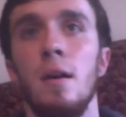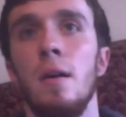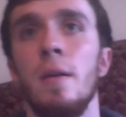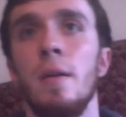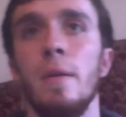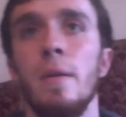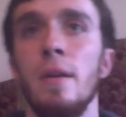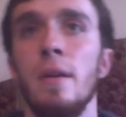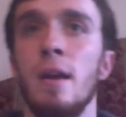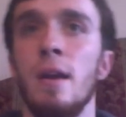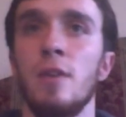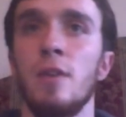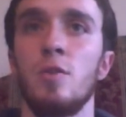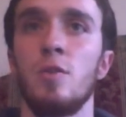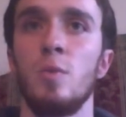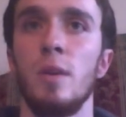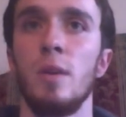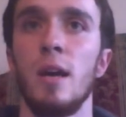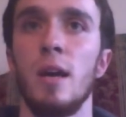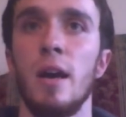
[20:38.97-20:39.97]
And
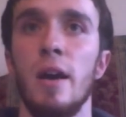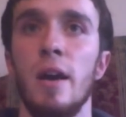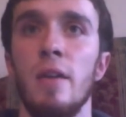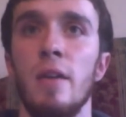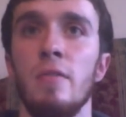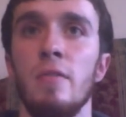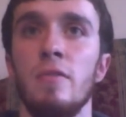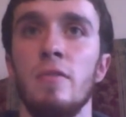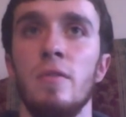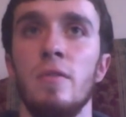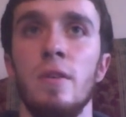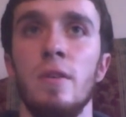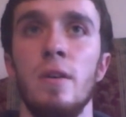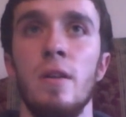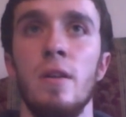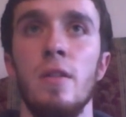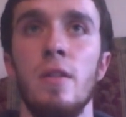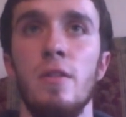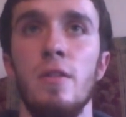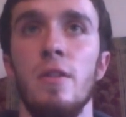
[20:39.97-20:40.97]
next we have
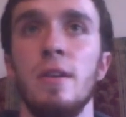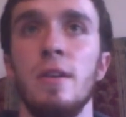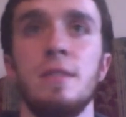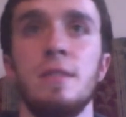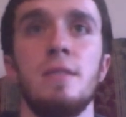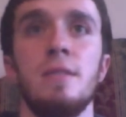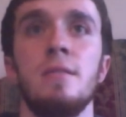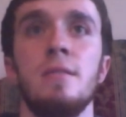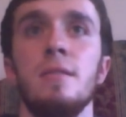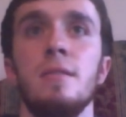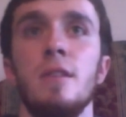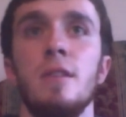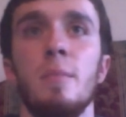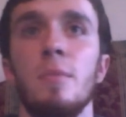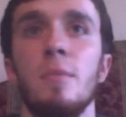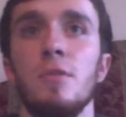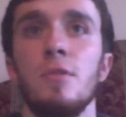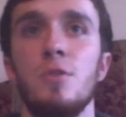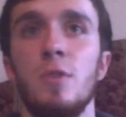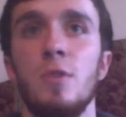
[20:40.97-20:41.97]
this
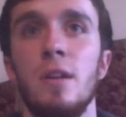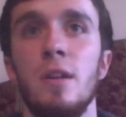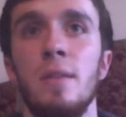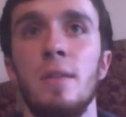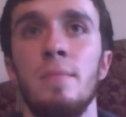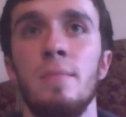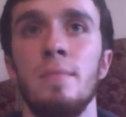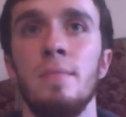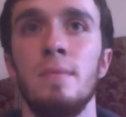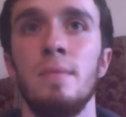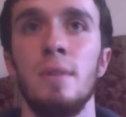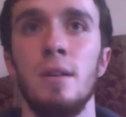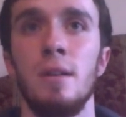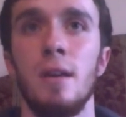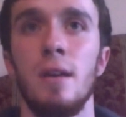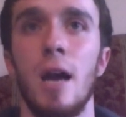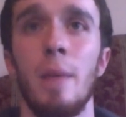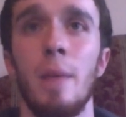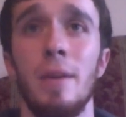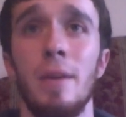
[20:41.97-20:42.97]
number 20.
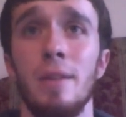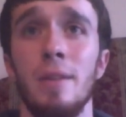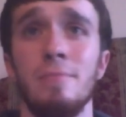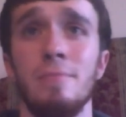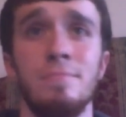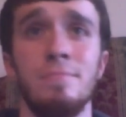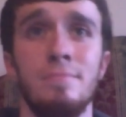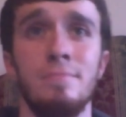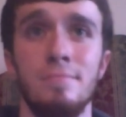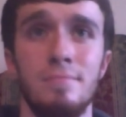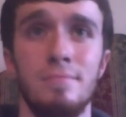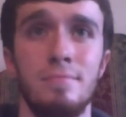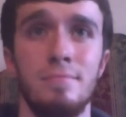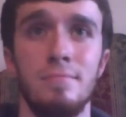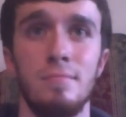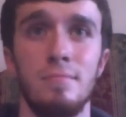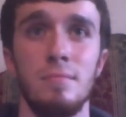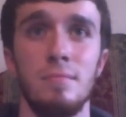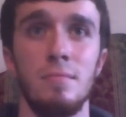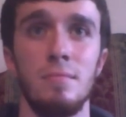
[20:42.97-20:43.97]
I mean,
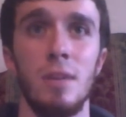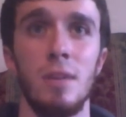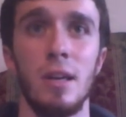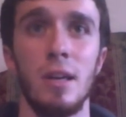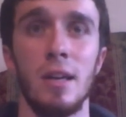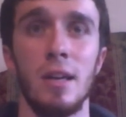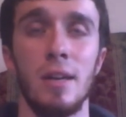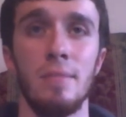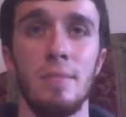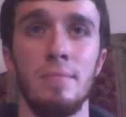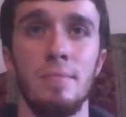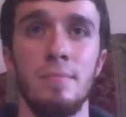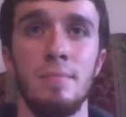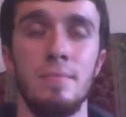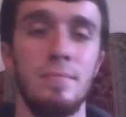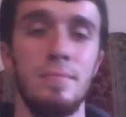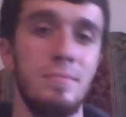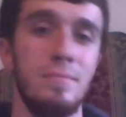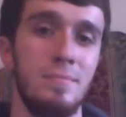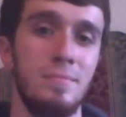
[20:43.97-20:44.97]
again,
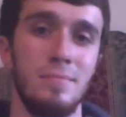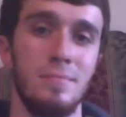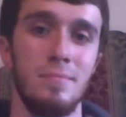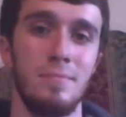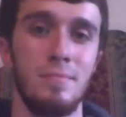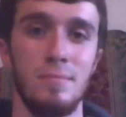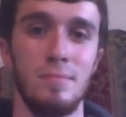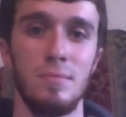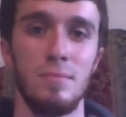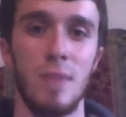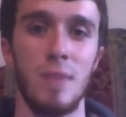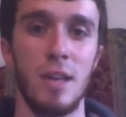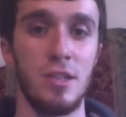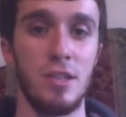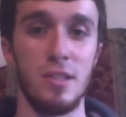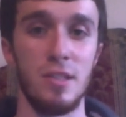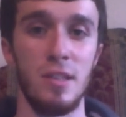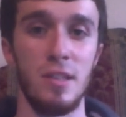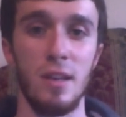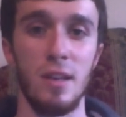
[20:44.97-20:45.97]
I
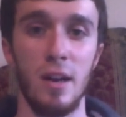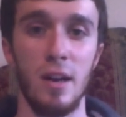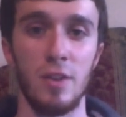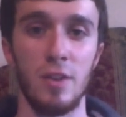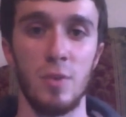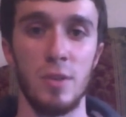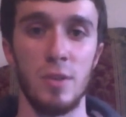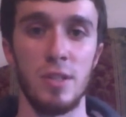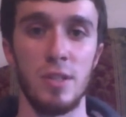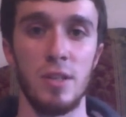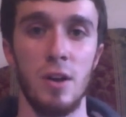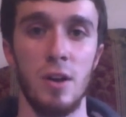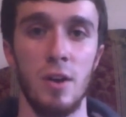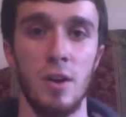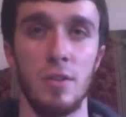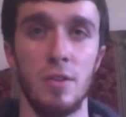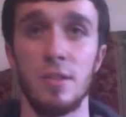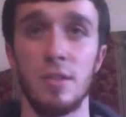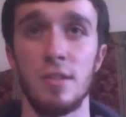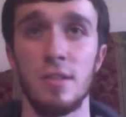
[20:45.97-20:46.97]
just need an XYZ
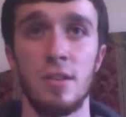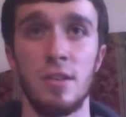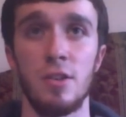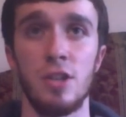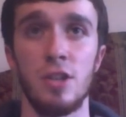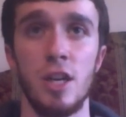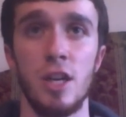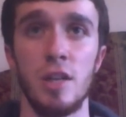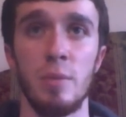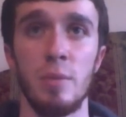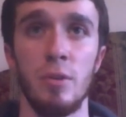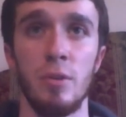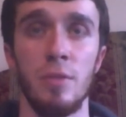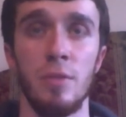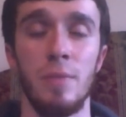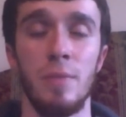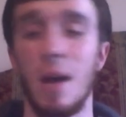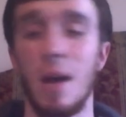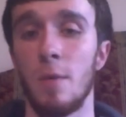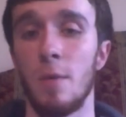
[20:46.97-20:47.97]
card. This is
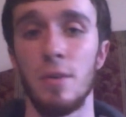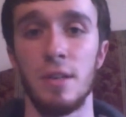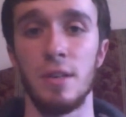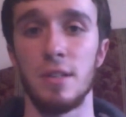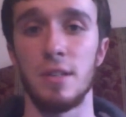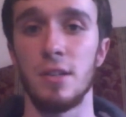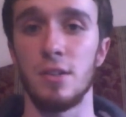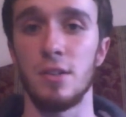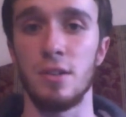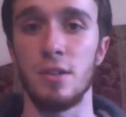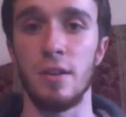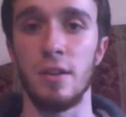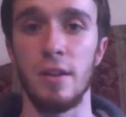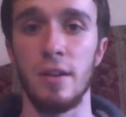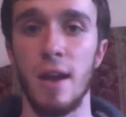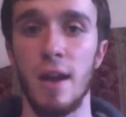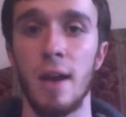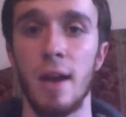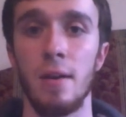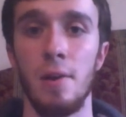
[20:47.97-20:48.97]
interchangeable, not really essential to the deck.